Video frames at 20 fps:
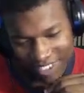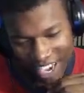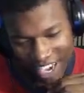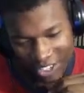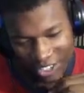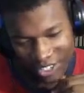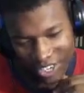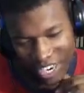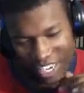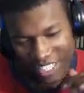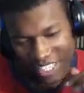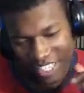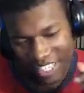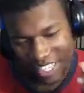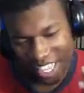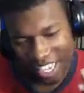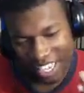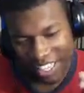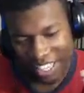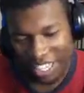I tried to
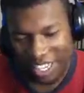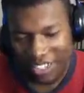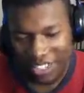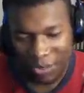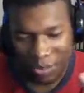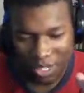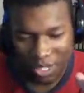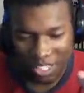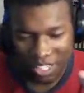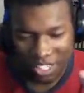like think of some